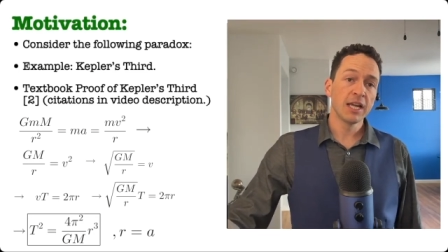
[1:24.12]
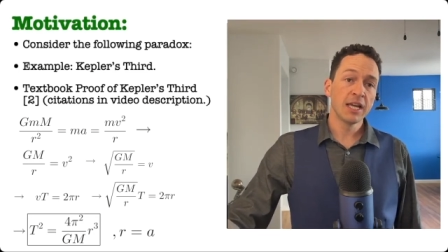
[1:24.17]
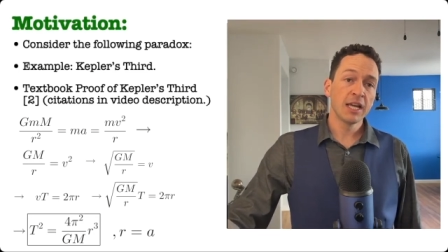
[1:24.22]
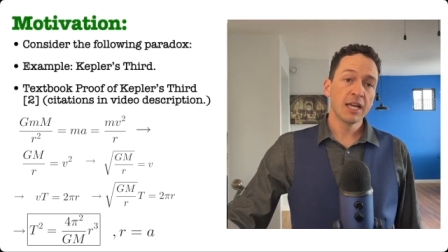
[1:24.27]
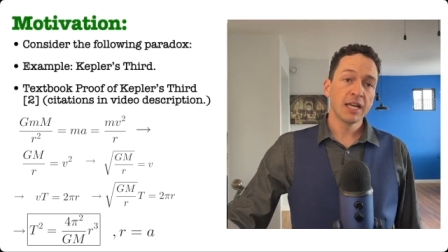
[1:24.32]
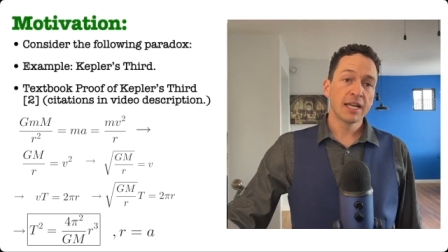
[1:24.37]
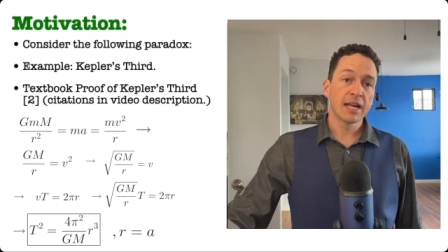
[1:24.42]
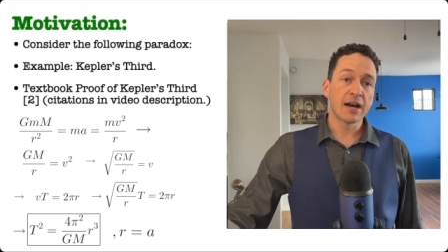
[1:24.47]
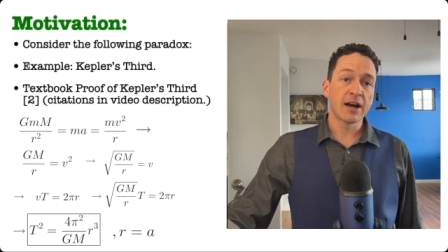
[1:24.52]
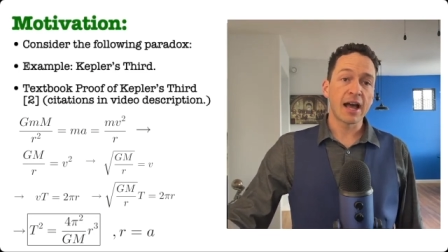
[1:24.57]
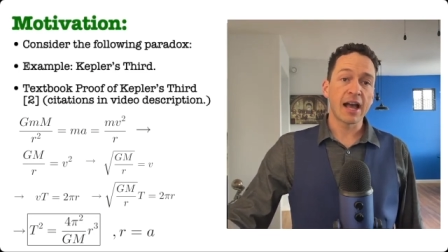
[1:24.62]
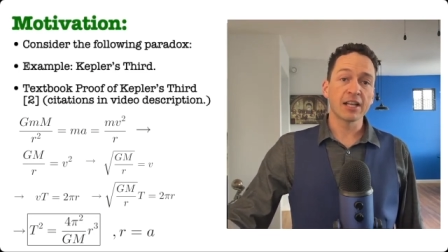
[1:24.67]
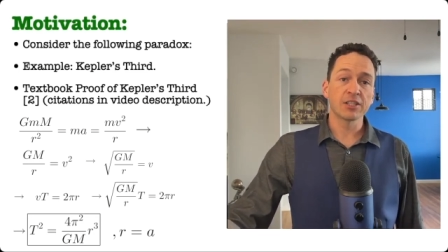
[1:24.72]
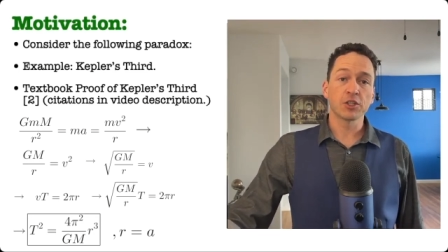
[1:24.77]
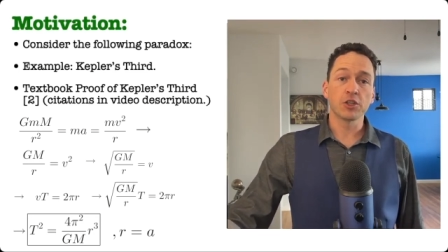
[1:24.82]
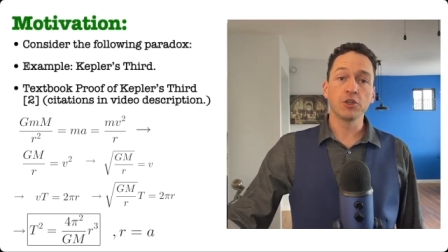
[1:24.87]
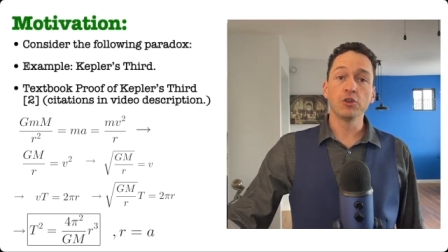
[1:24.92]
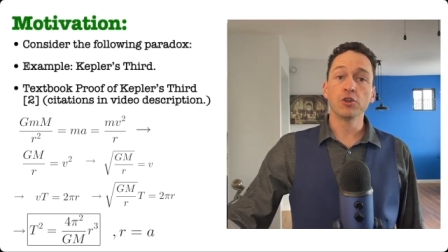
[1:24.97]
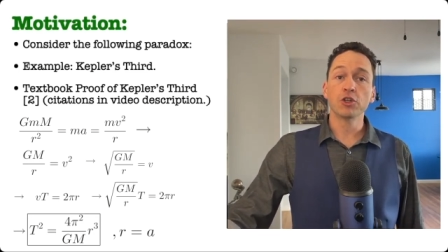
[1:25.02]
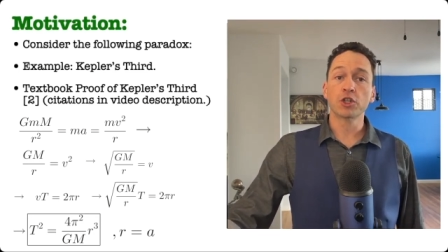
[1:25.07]
Now, as
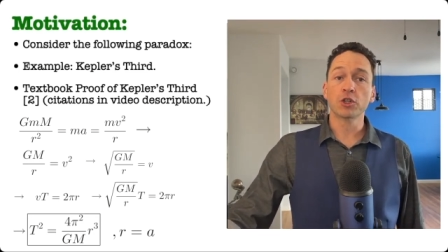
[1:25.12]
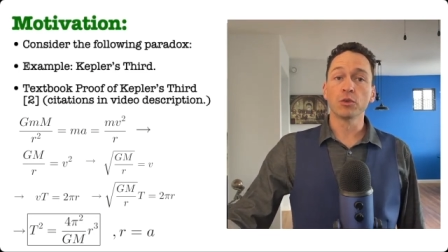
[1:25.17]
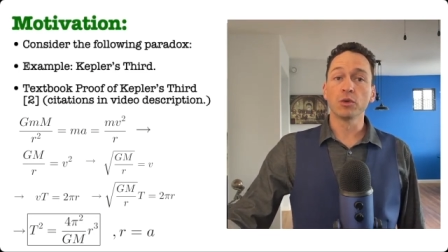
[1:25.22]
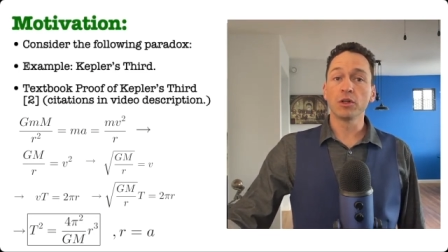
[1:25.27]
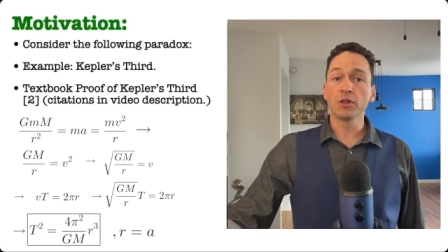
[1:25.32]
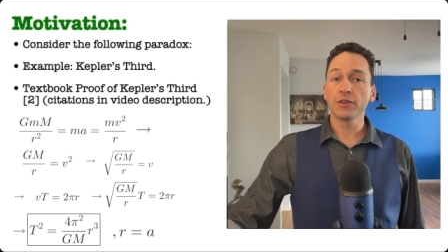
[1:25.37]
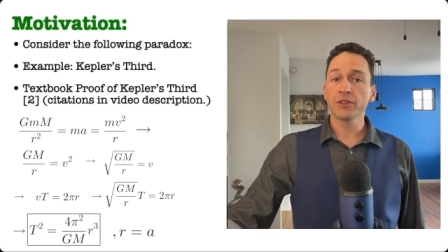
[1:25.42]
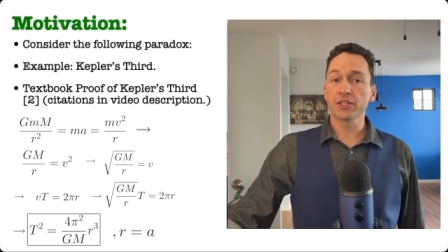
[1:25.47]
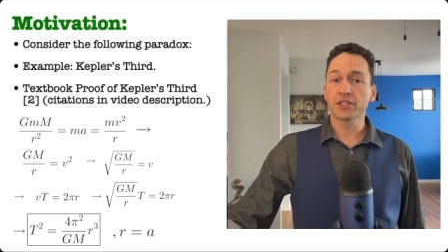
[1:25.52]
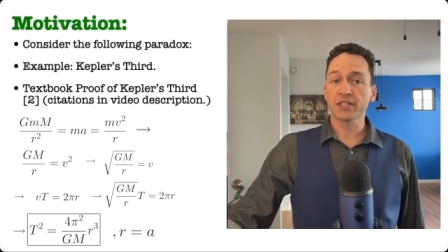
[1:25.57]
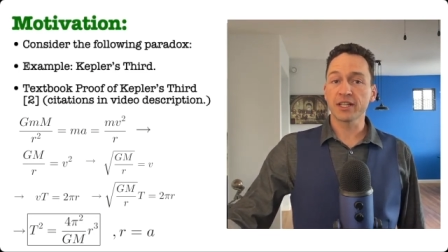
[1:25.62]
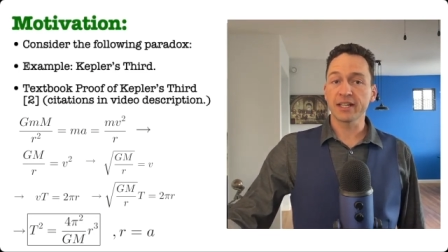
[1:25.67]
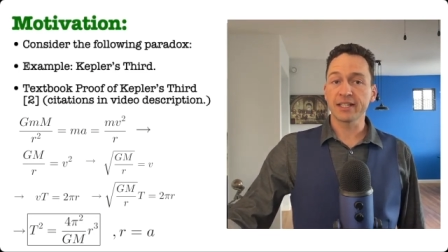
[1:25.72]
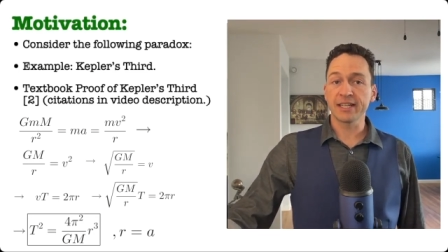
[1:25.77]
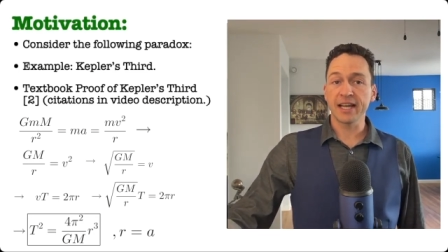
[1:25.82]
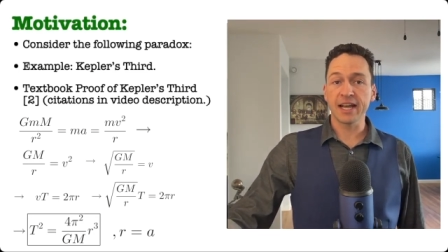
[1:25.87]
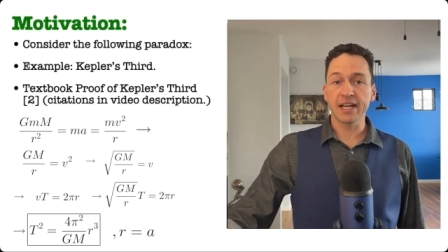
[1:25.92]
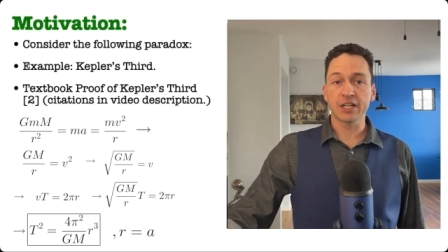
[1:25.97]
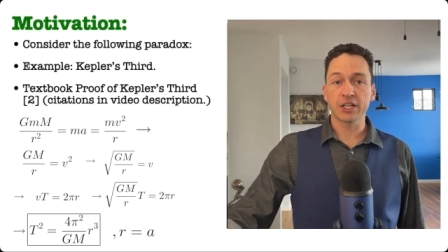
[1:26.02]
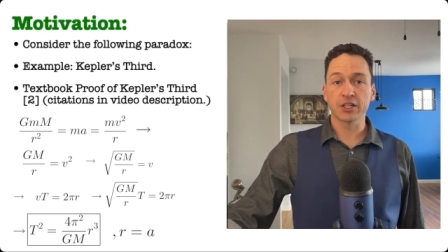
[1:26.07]
usual, the
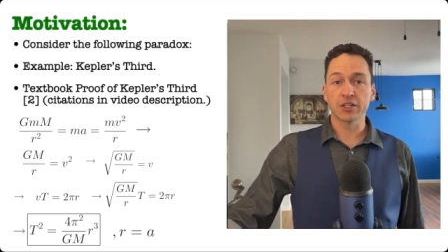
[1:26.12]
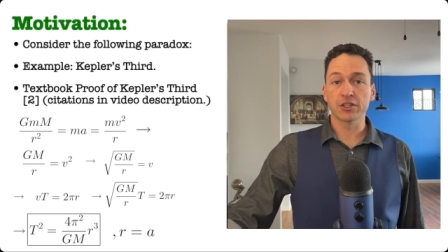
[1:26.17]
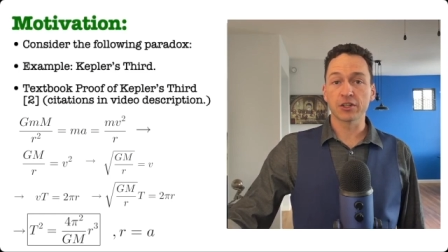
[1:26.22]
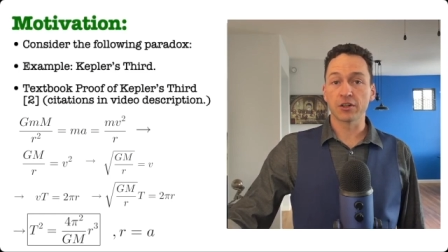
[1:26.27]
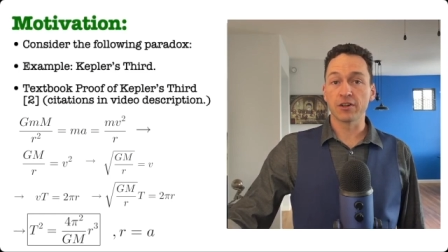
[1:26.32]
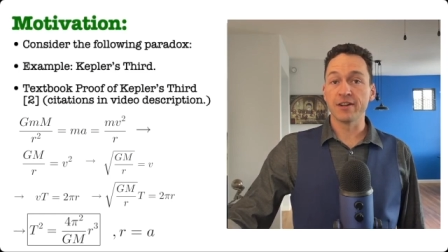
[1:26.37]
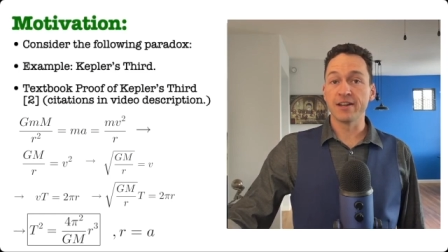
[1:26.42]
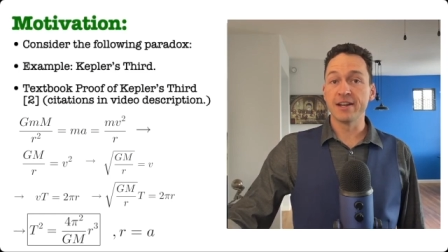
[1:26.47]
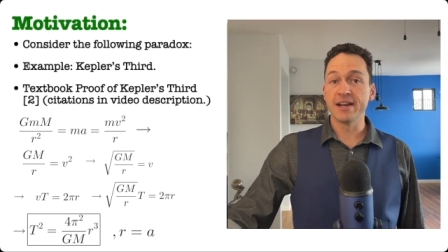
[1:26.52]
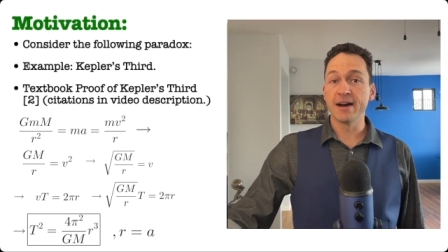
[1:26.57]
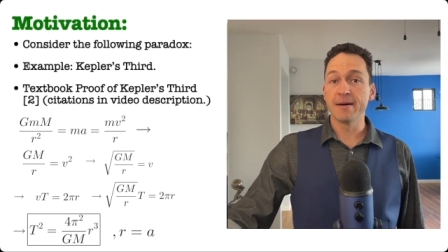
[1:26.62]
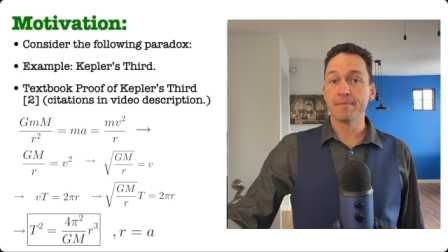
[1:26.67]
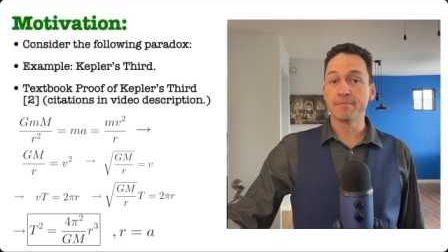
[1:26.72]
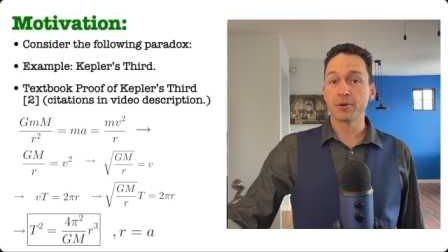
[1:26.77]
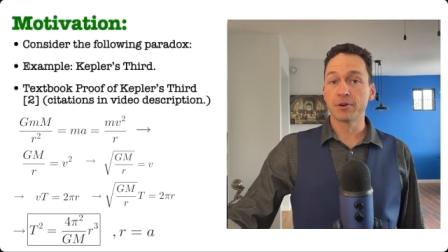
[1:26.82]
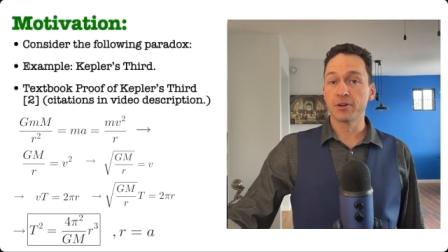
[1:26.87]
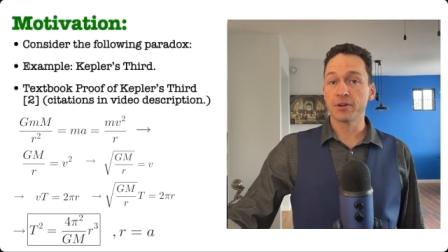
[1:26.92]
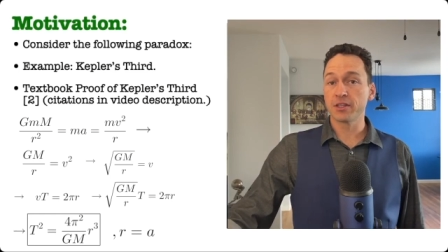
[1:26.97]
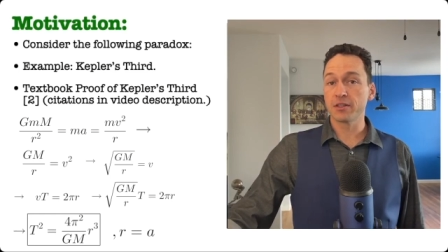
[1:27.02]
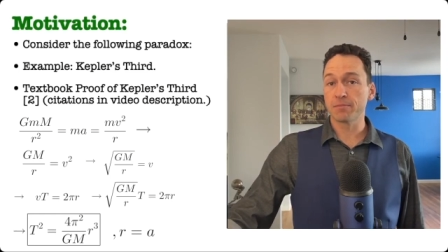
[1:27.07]
citations are
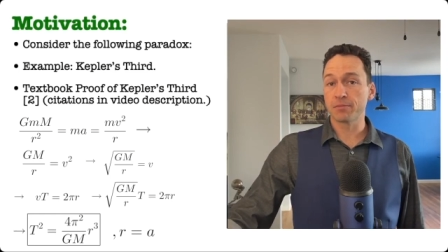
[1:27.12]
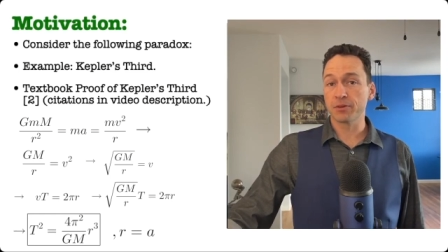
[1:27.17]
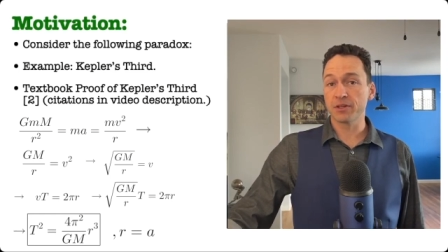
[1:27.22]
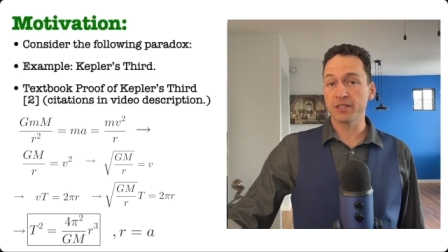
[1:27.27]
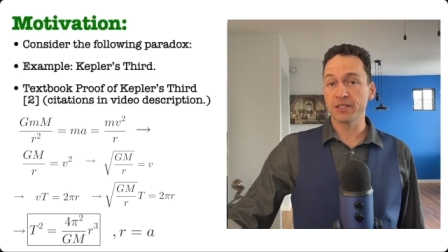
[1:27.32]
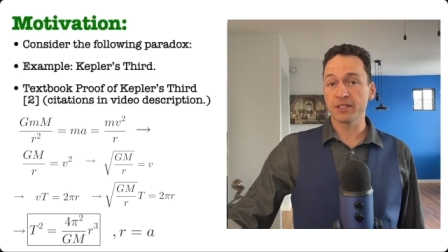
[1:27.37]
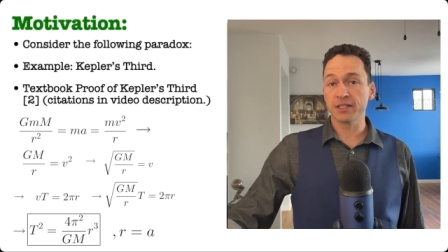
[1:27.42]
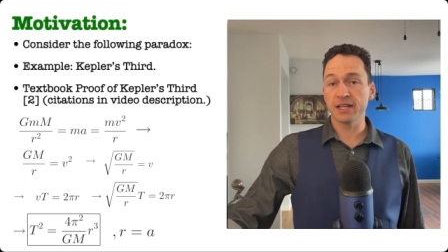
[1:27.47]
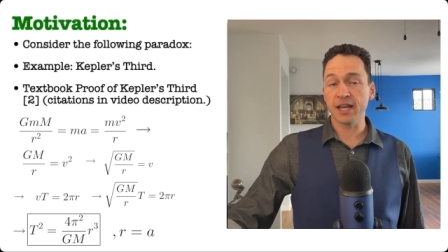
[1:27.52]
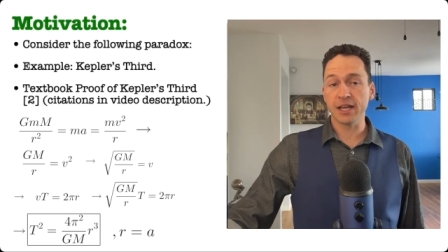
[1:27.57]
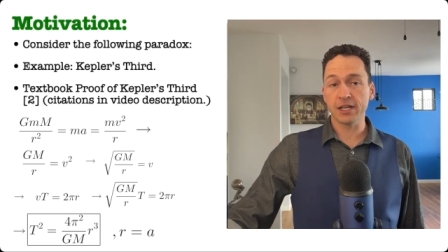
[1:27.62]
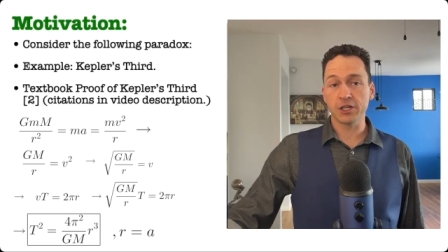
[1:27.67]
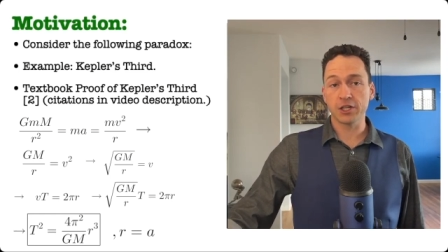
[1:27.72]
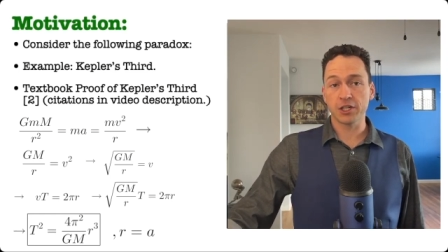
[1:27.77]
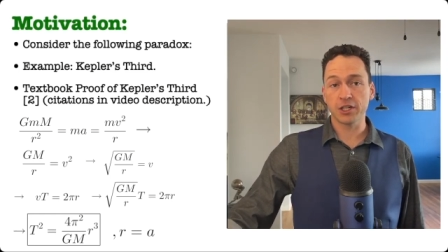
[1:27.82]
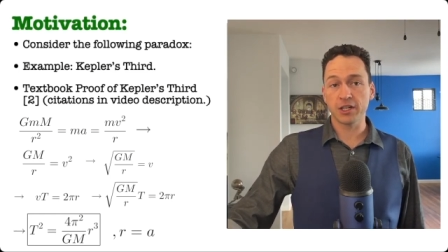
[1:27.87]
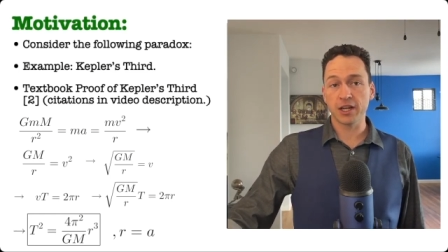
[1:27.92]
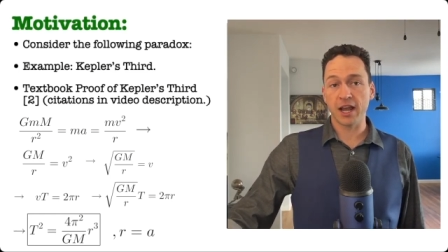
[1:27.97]
numbered in the presentation